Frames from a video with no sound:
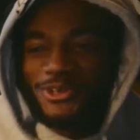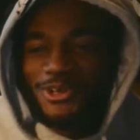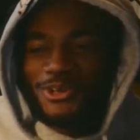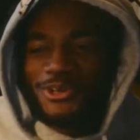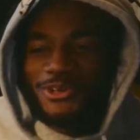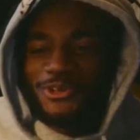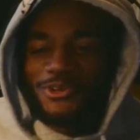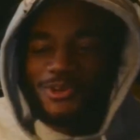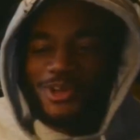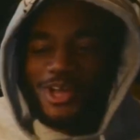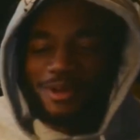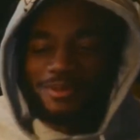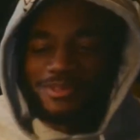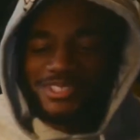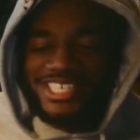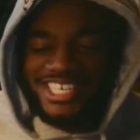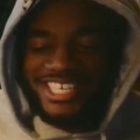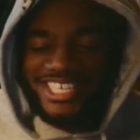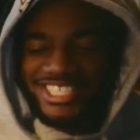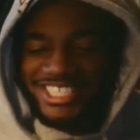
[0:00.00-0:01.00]
you come
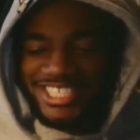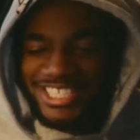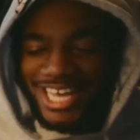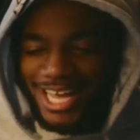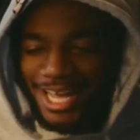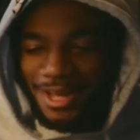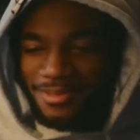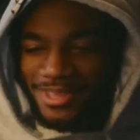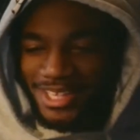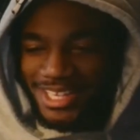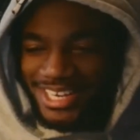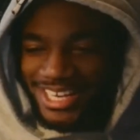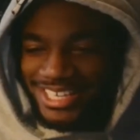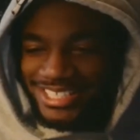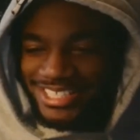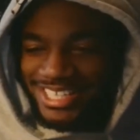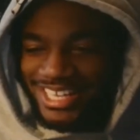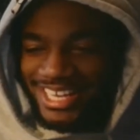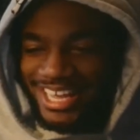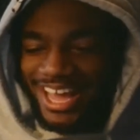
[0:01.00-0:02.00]
to your job the
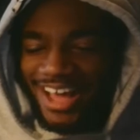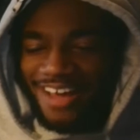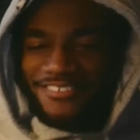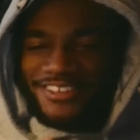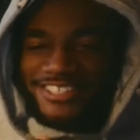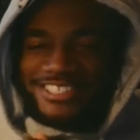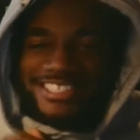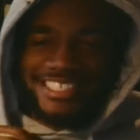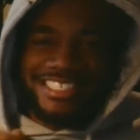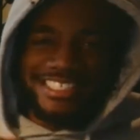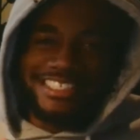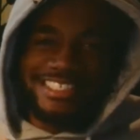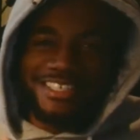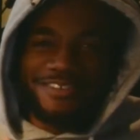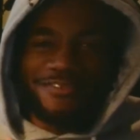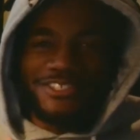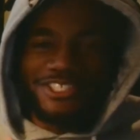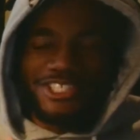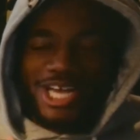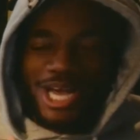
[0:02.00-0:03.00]
next day. Obviously, it's a
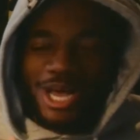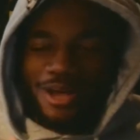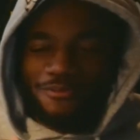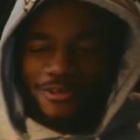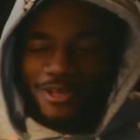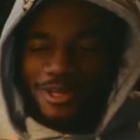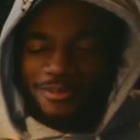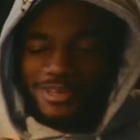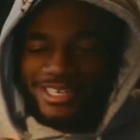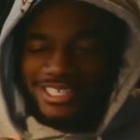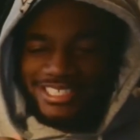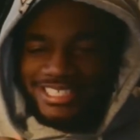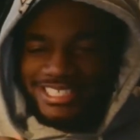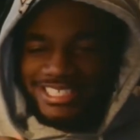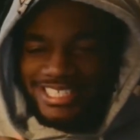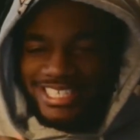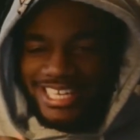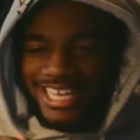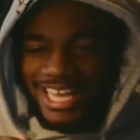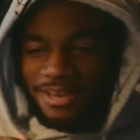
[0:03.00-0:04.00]
different job for him because
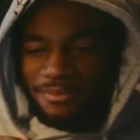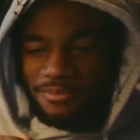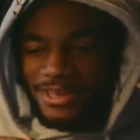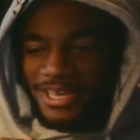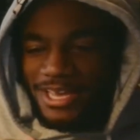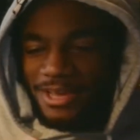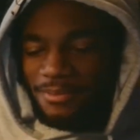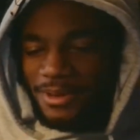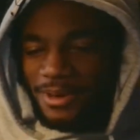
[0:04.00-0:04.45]
he's in the NBA.